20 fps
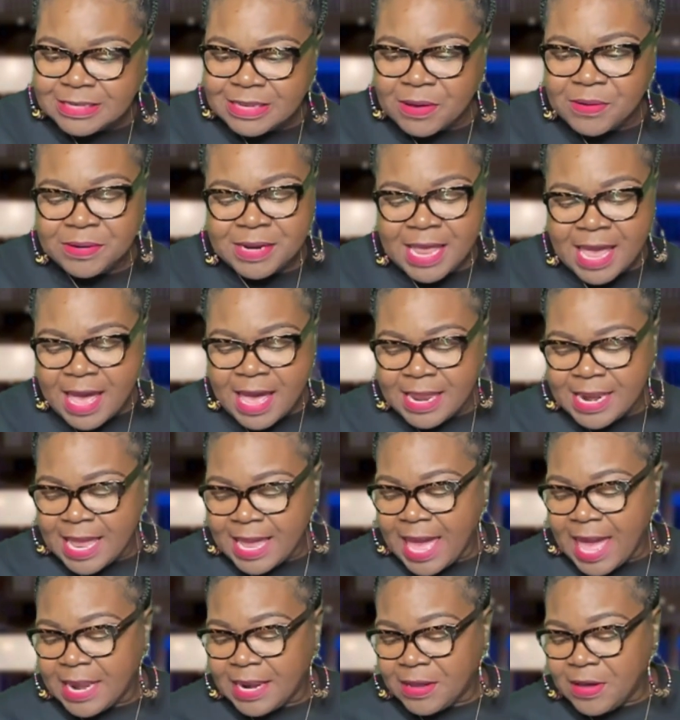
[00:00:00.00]
So now
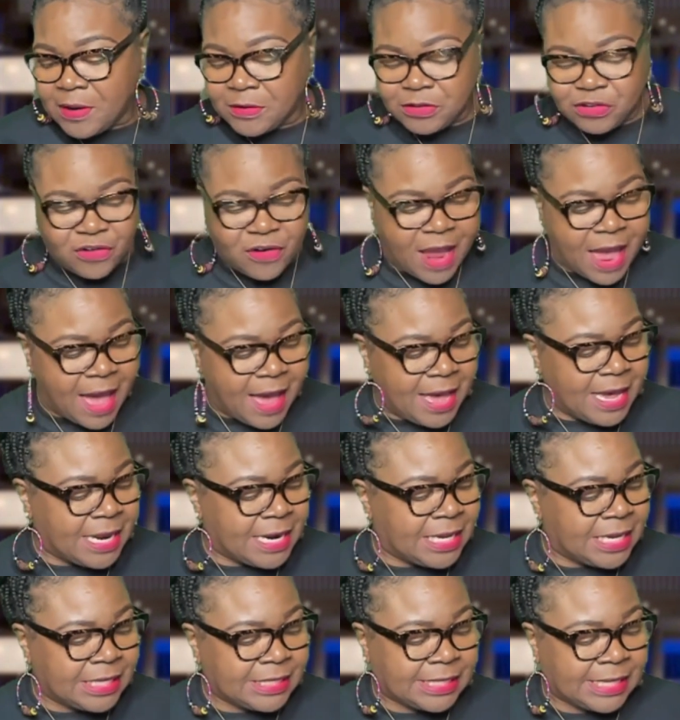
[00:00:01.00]
they got to go to trial,
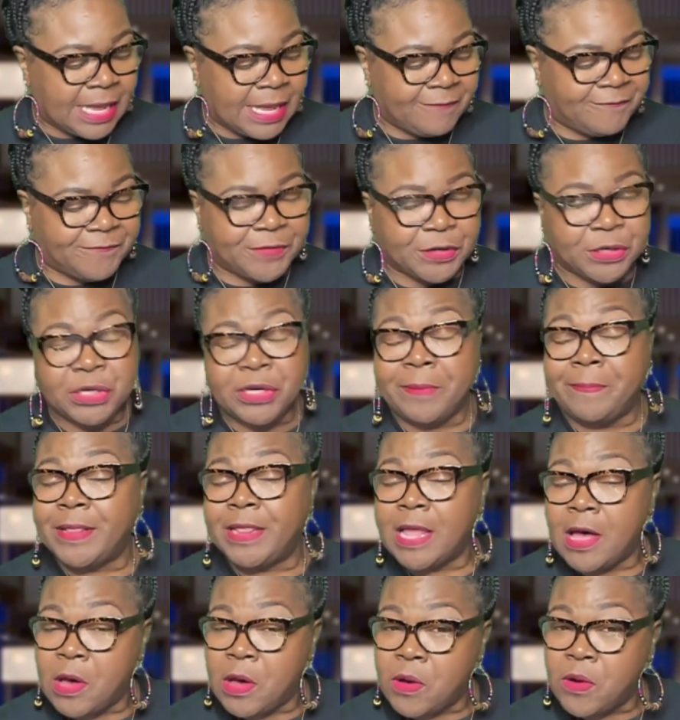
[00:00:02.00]
honey. It's a
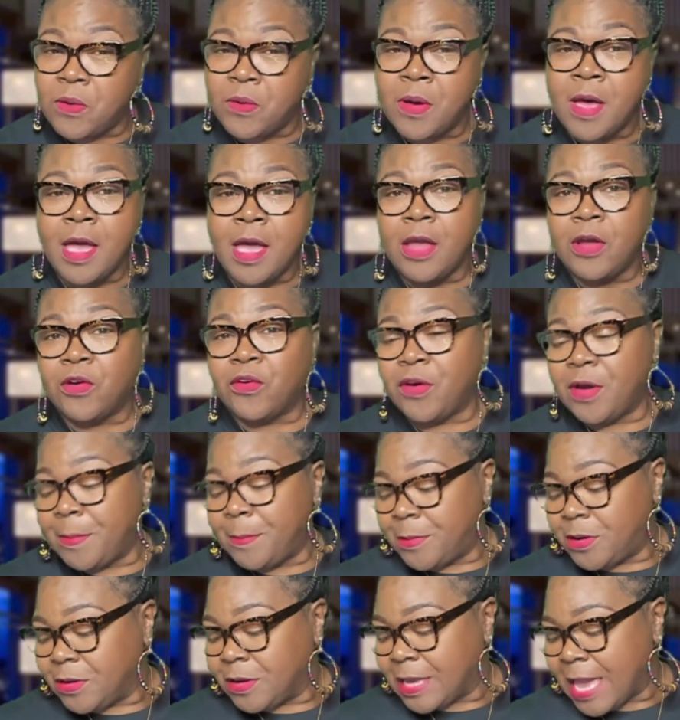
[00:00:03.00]
full-blown
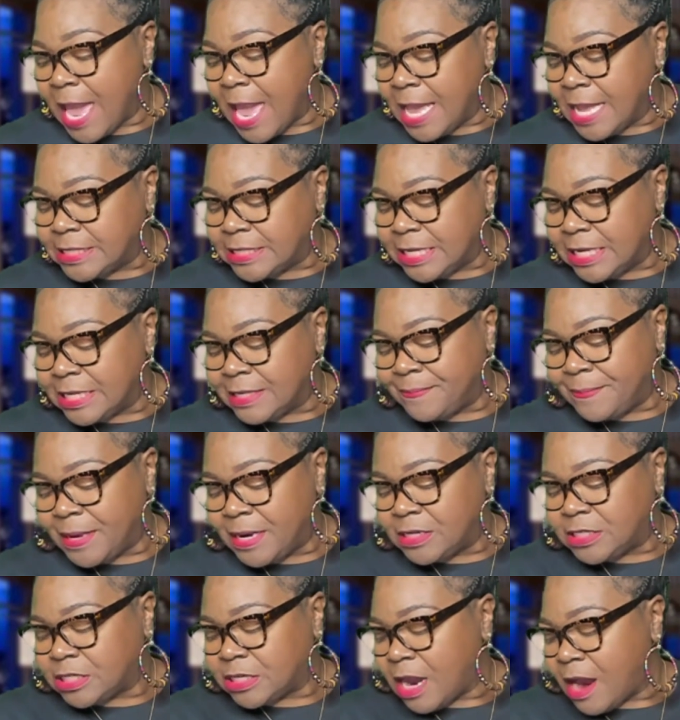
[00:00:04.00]
criminal case. He has
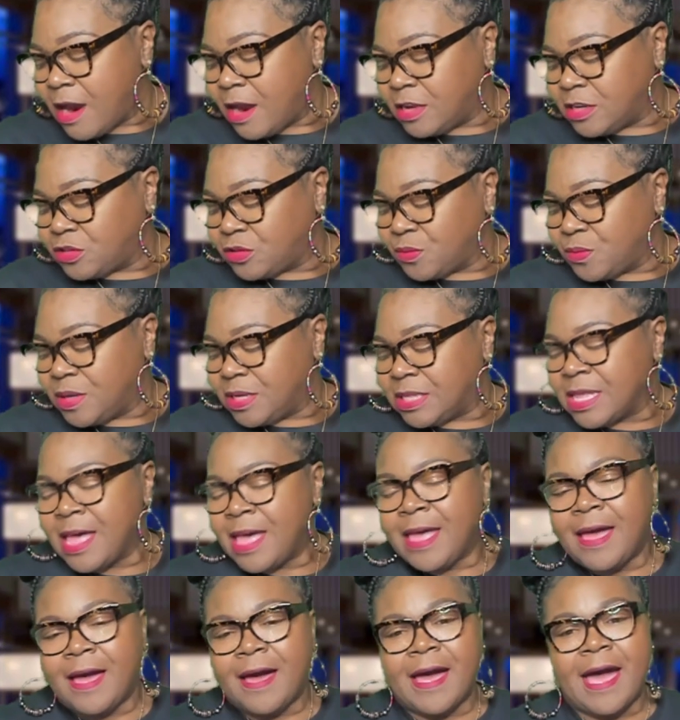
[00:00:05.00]
been charged with
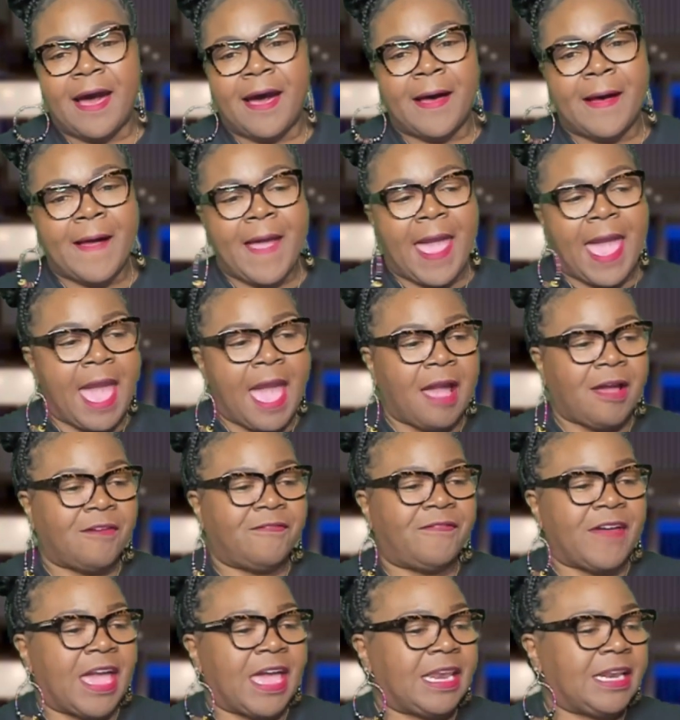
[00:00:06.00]

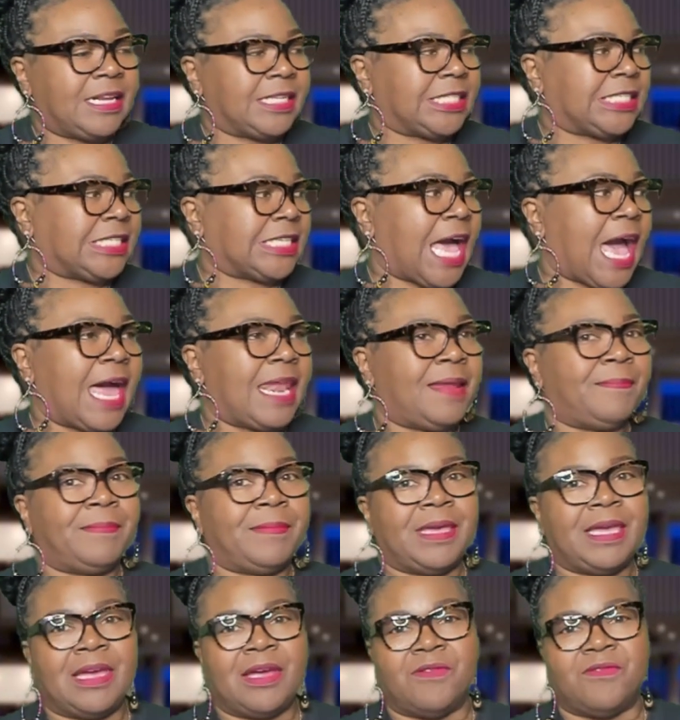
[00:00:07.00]
aggravated
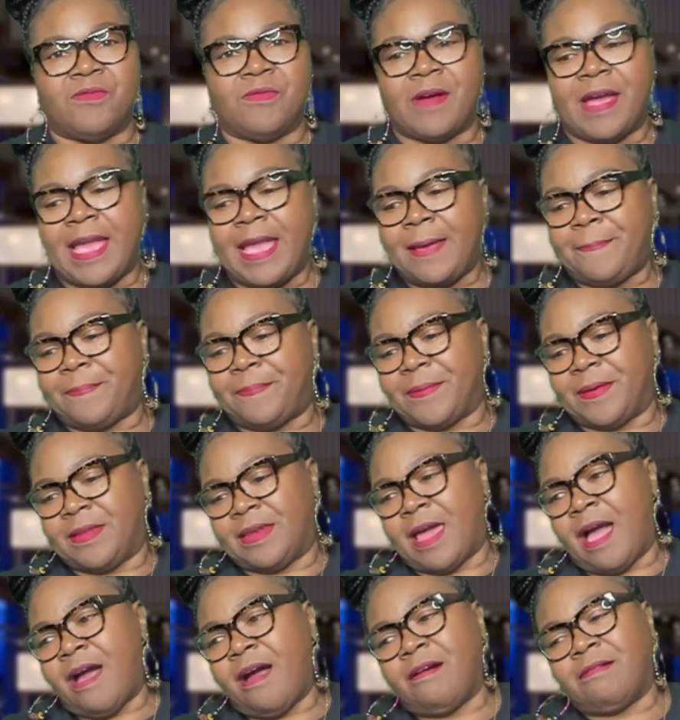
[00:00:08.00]
sodomy and rape
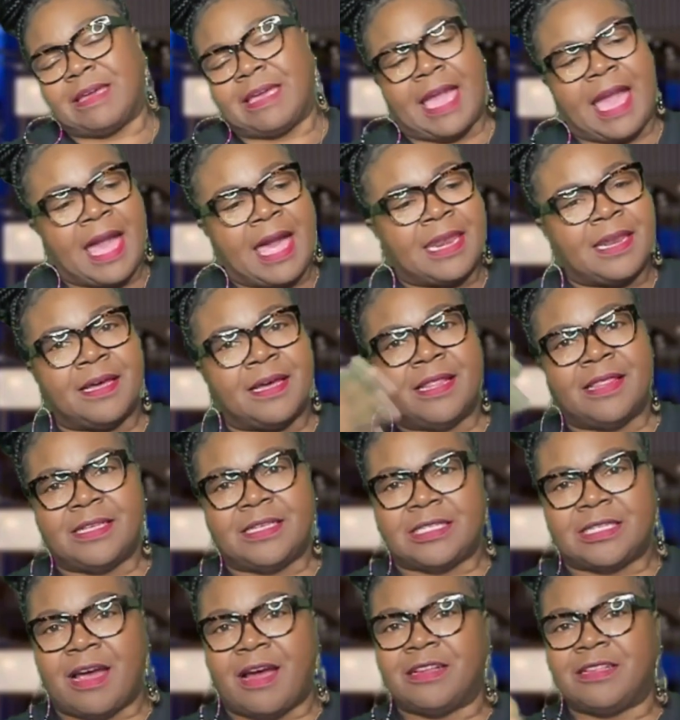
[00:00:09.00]
and all kind of other
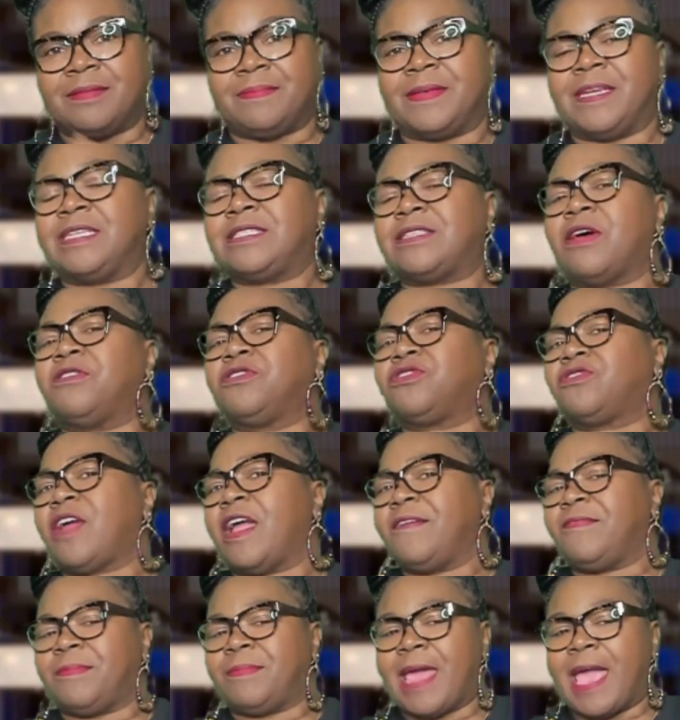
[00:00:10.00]
charges, but it's on
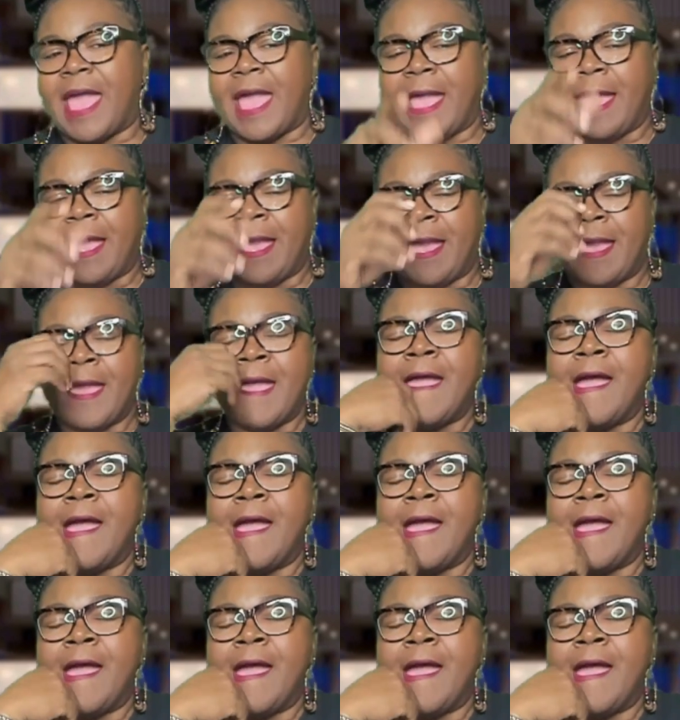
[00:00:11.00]
straight from the A.